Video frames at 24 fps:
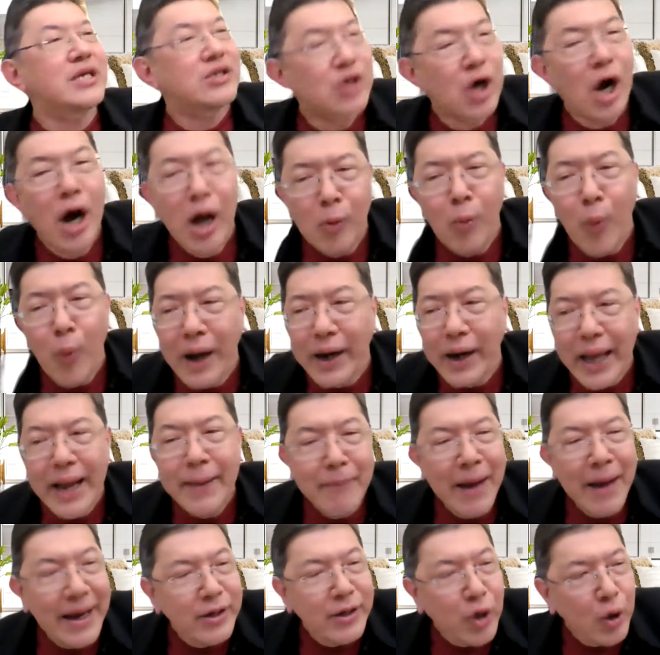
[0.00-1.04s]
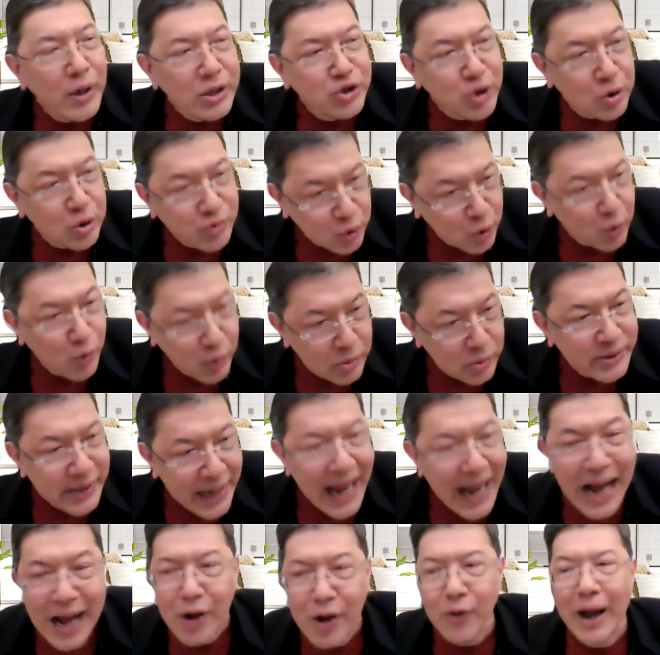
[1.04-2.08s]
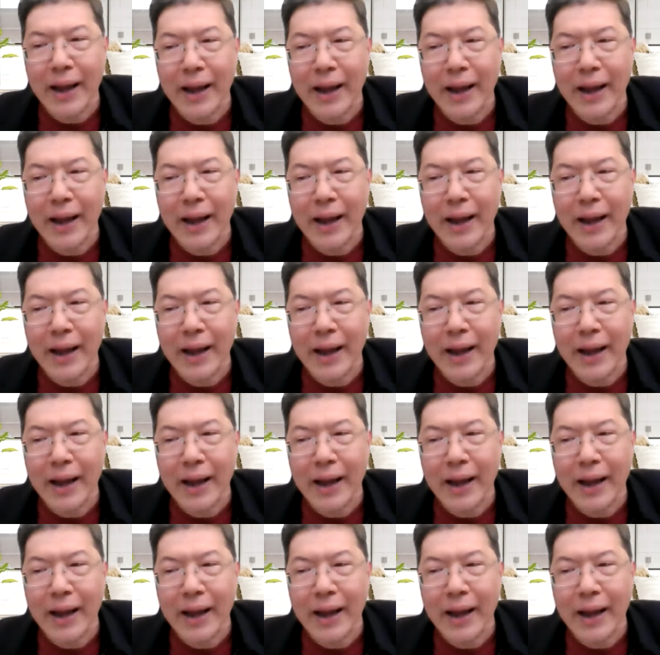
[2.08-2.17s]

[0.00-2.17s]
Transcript: God, what am I going to do now?